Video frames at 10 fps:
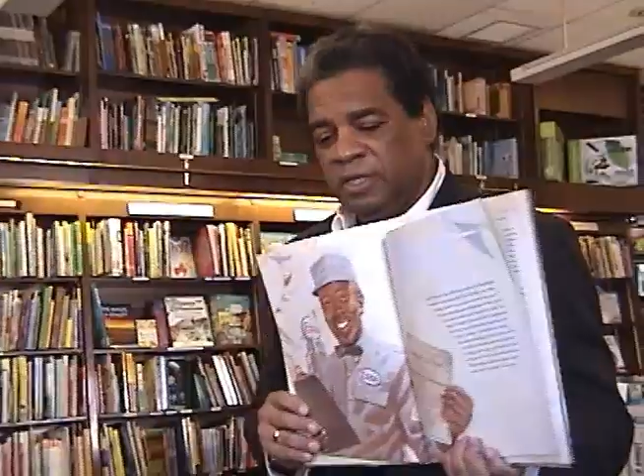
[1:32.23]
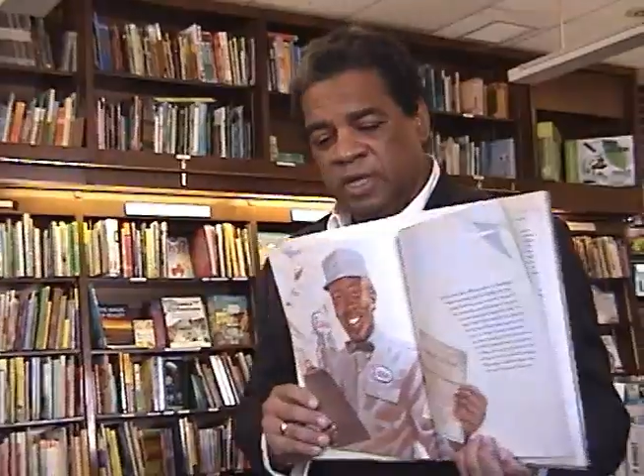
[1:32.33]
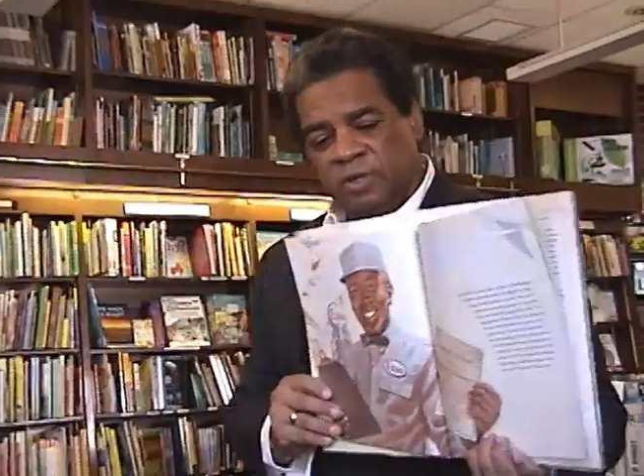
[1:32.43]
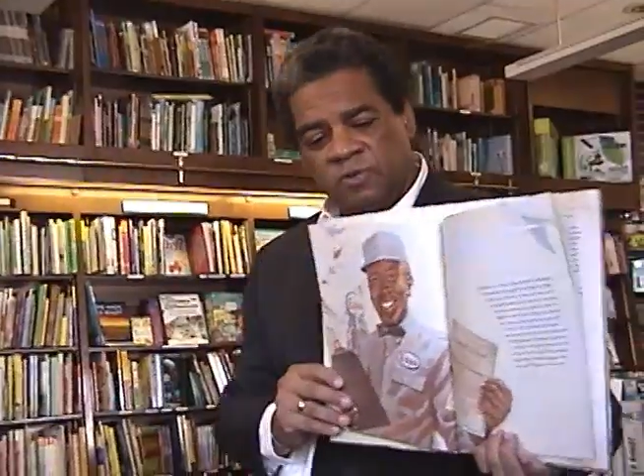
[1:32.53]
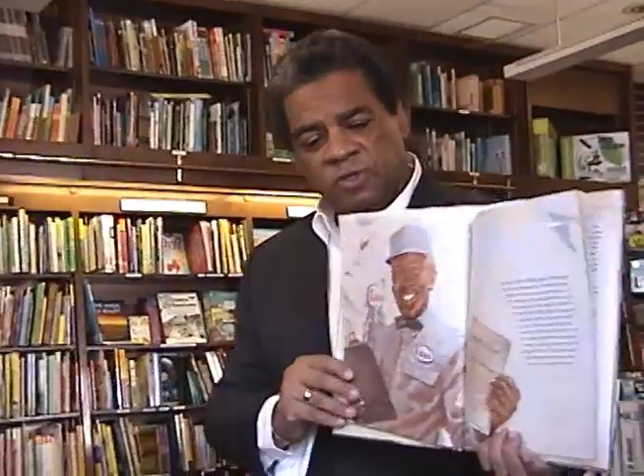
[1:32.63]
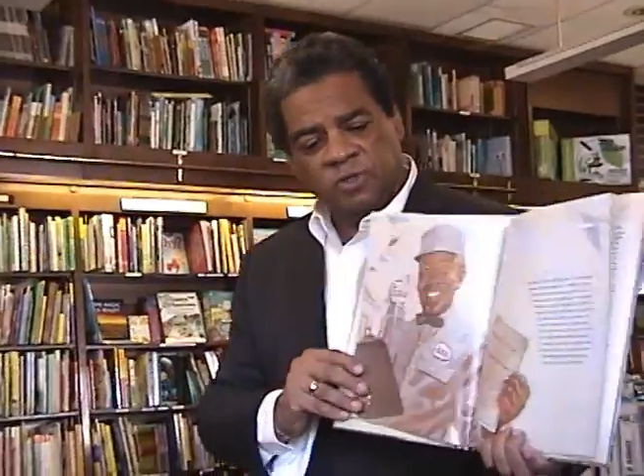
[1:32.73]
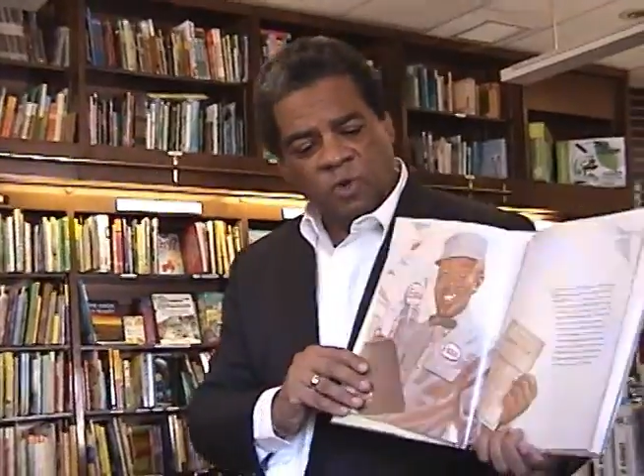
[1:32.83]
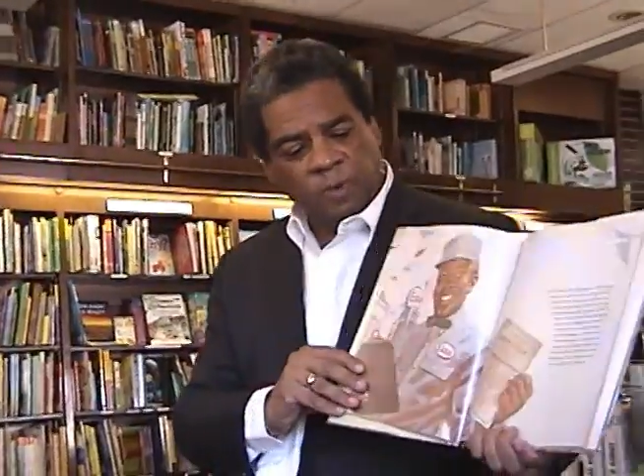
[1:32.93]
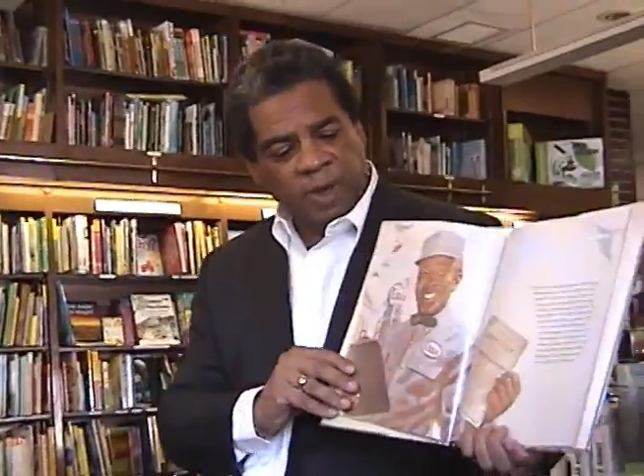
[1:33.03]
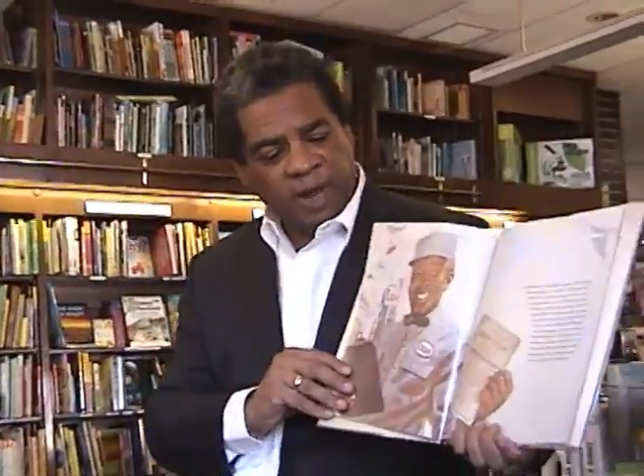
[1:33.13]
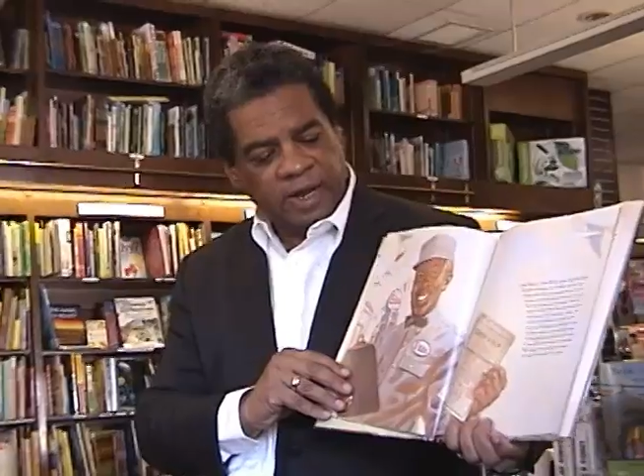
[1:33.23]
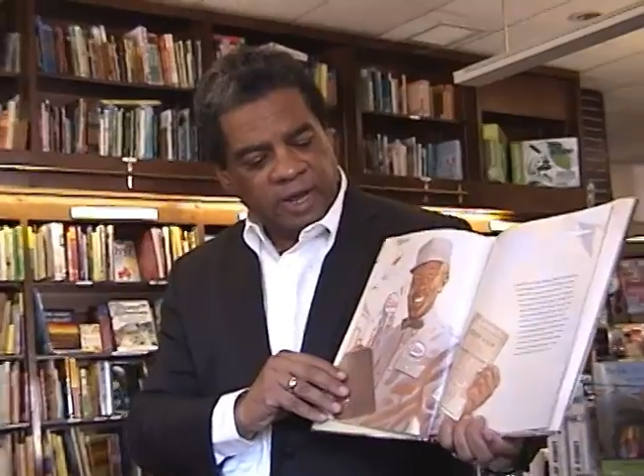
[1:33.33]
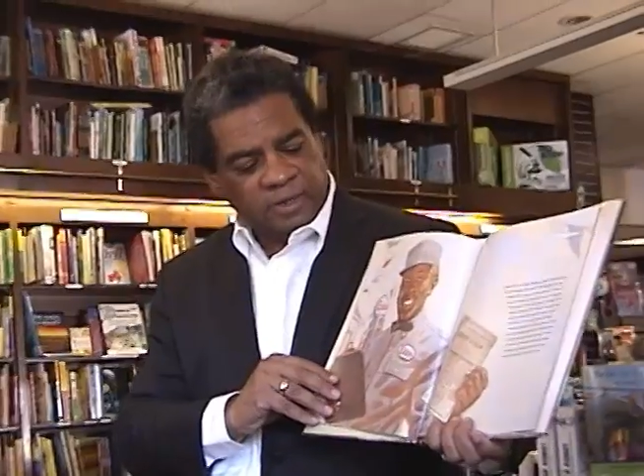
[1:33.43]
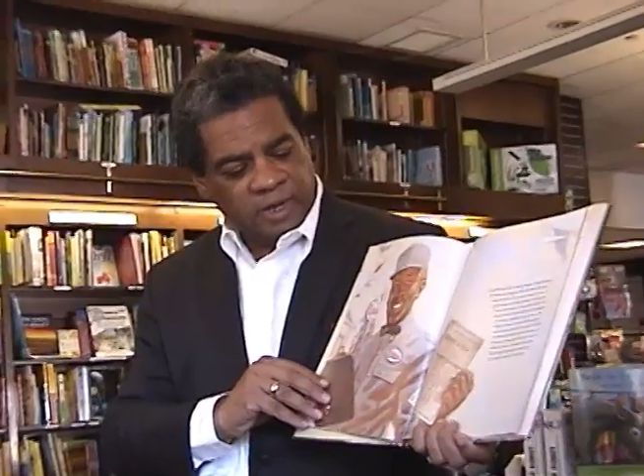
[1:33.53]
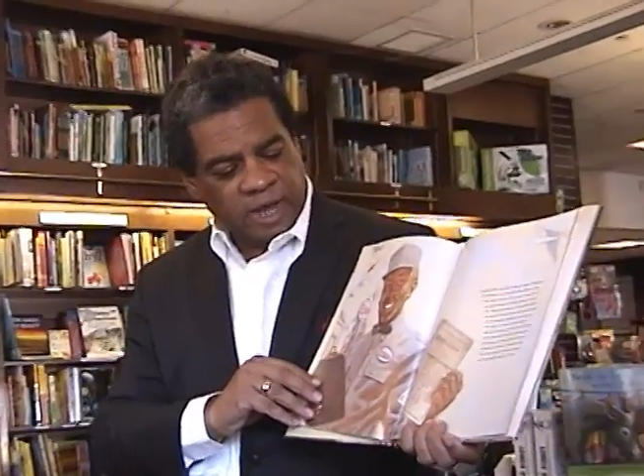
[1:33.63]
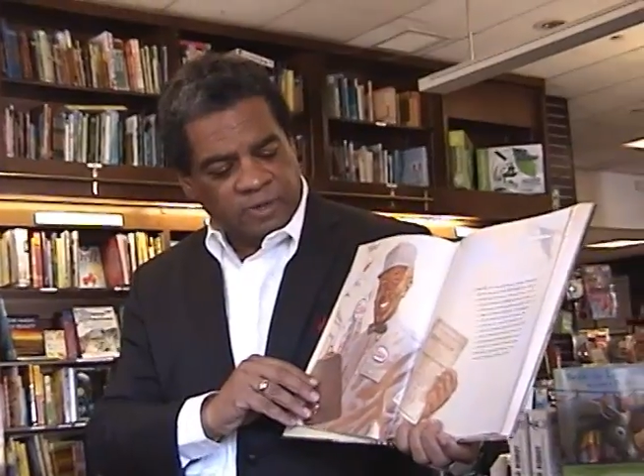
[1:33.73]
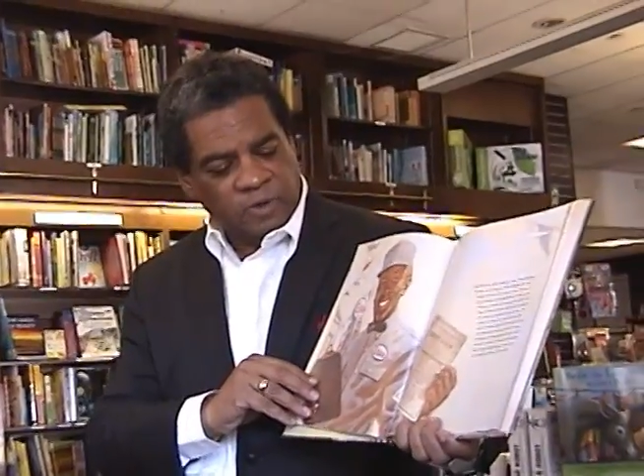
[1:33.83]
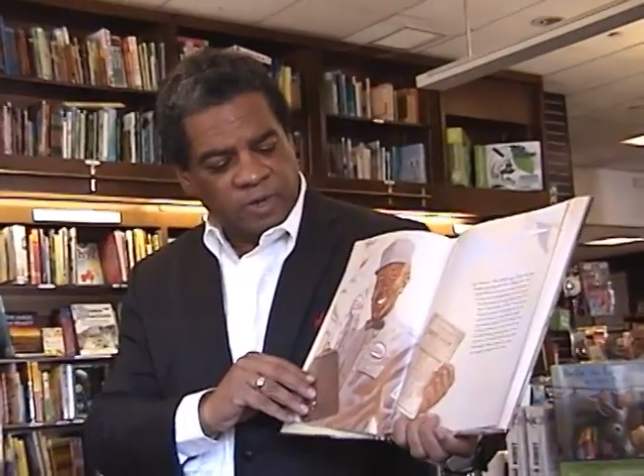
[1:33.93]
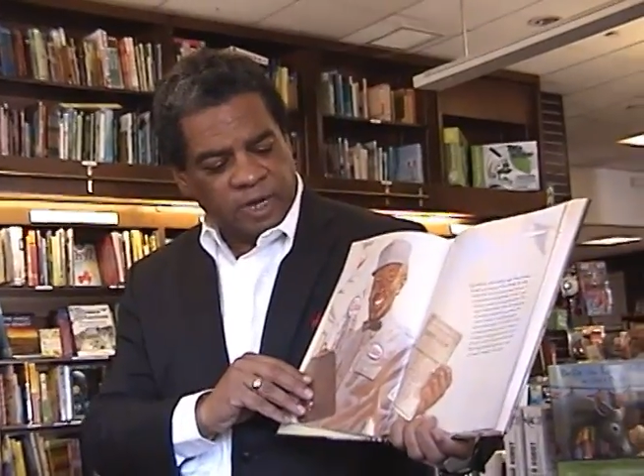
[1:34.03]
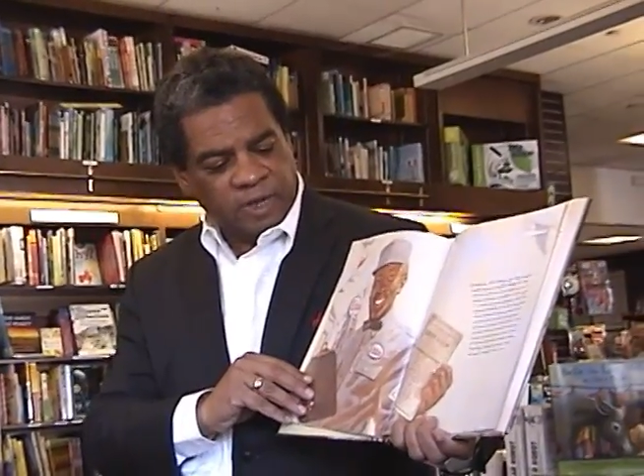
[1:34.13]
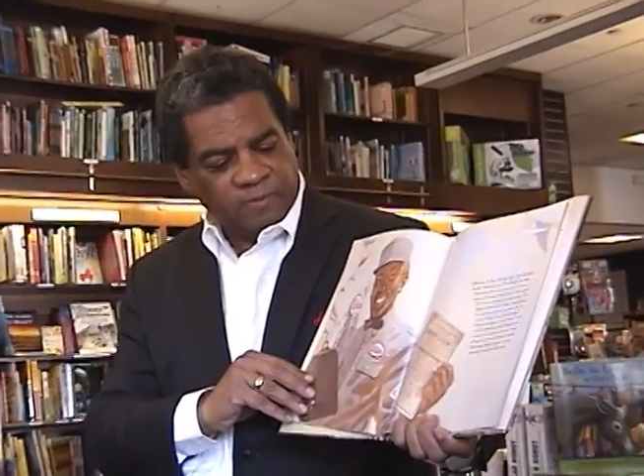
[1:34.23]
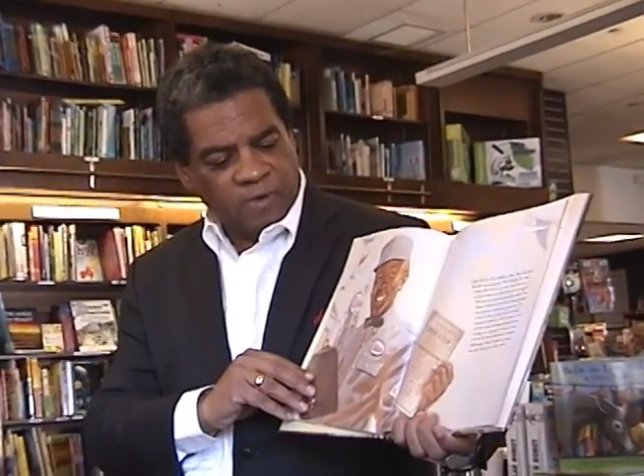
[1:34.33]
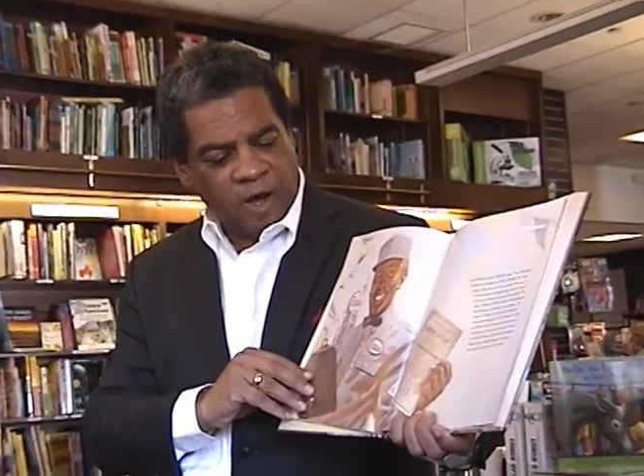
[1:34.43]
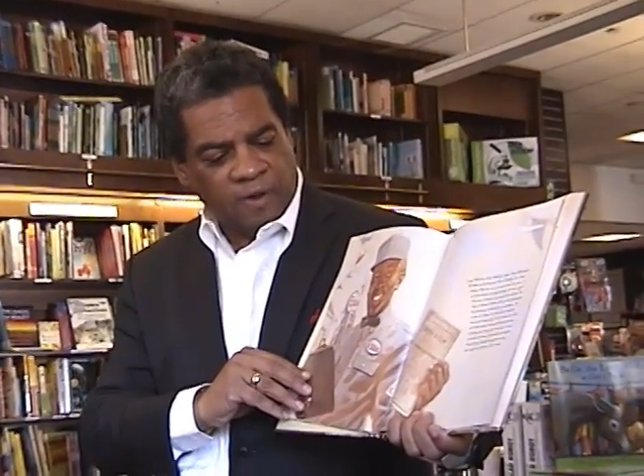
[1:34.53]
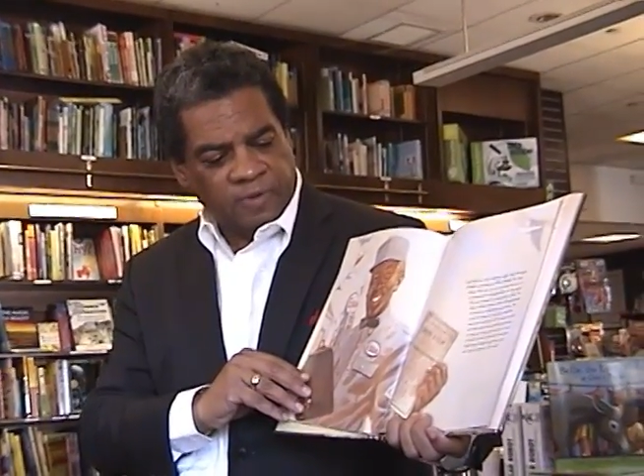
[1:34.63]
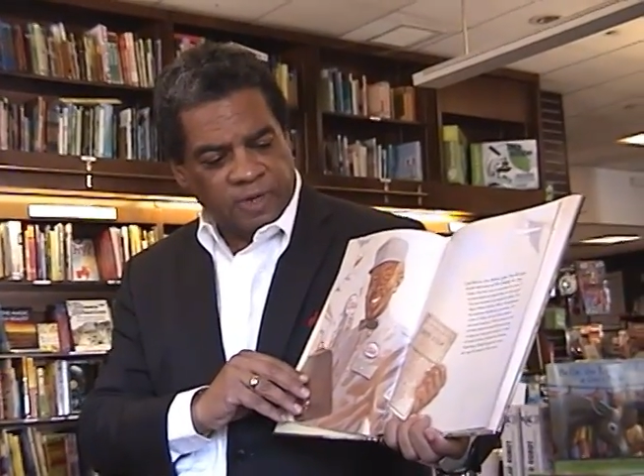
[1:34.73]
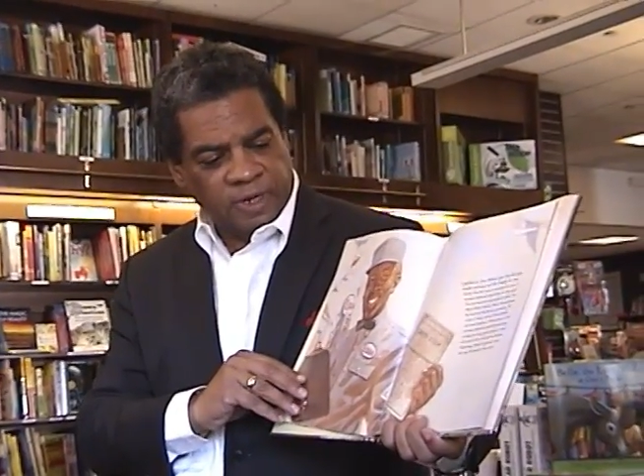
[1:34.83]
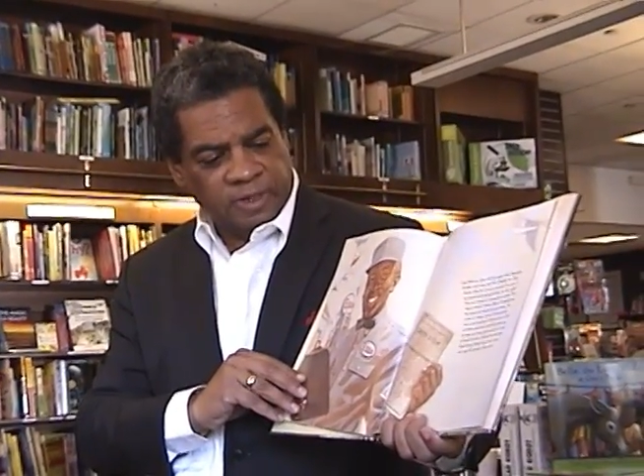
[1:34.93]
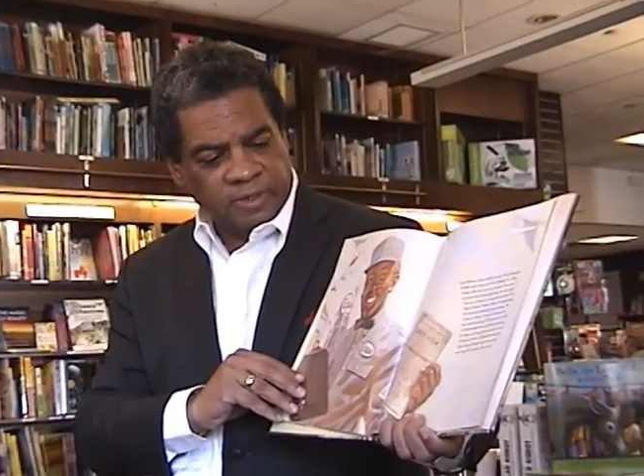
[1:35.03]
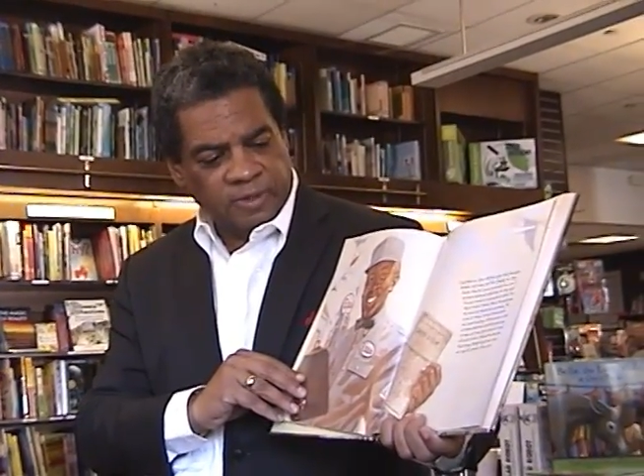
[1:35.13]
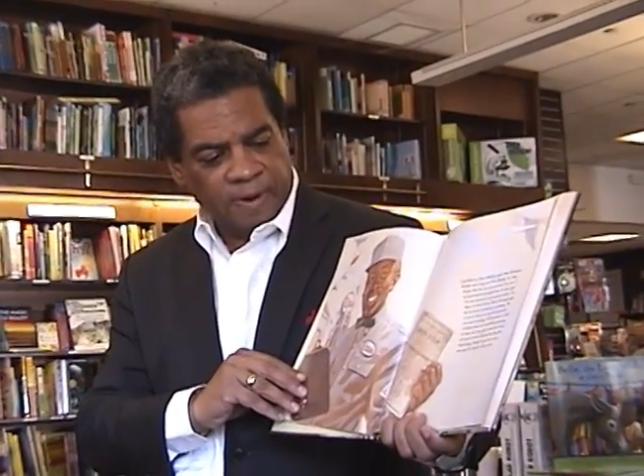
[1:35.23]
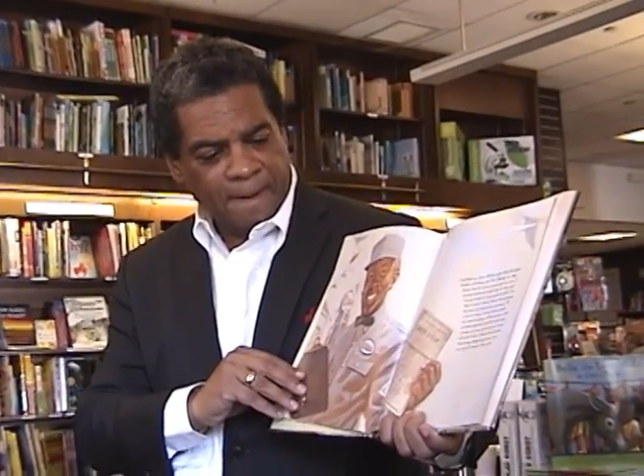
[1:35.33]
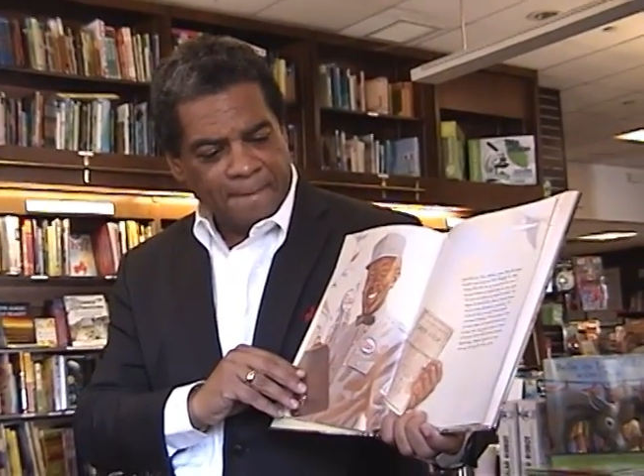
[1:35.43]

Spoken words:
an interesting story behind ESSO getting involved in this.